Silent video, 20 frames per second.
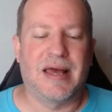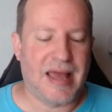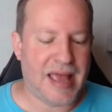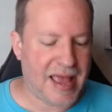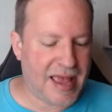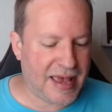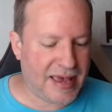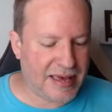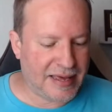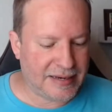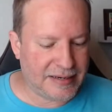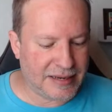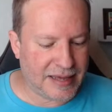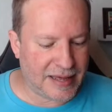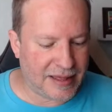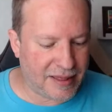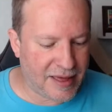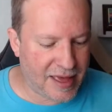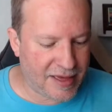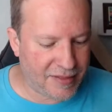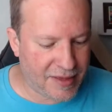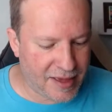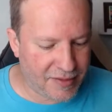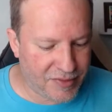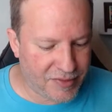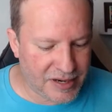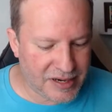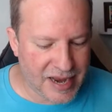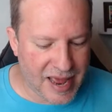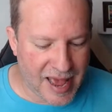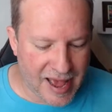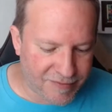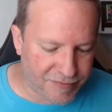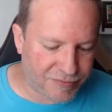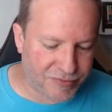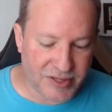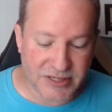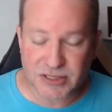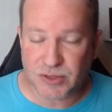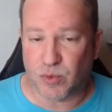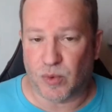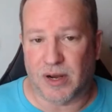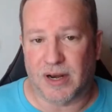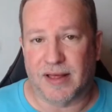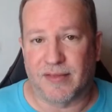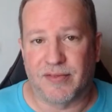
And then you have this one.